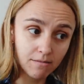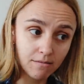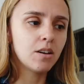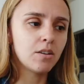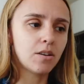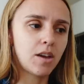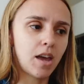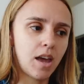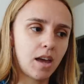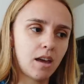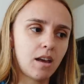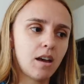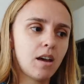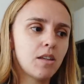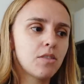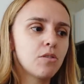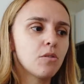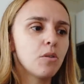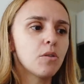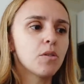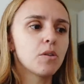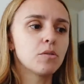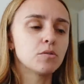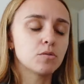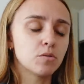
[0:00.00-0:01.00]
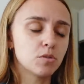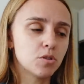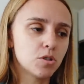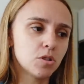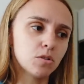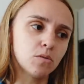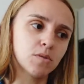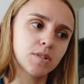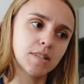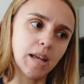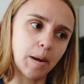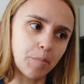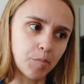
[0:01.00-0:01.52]
Okay, I thought those were two
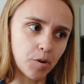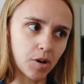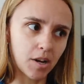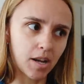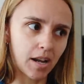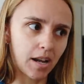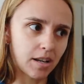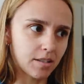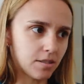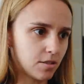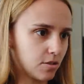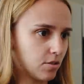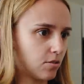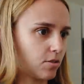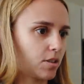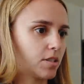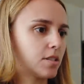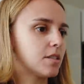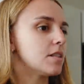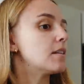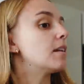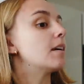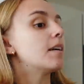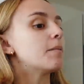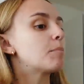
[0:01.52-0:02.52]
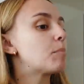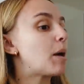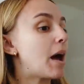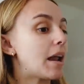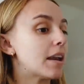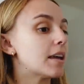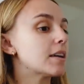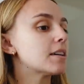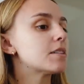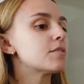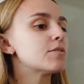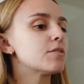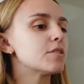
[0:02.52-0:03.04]
separate categories and I
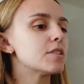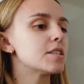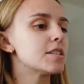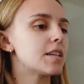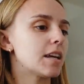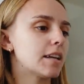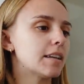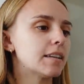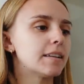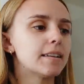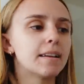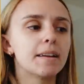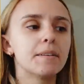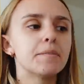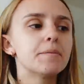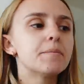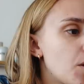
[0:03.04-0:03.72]
panicked for a second then.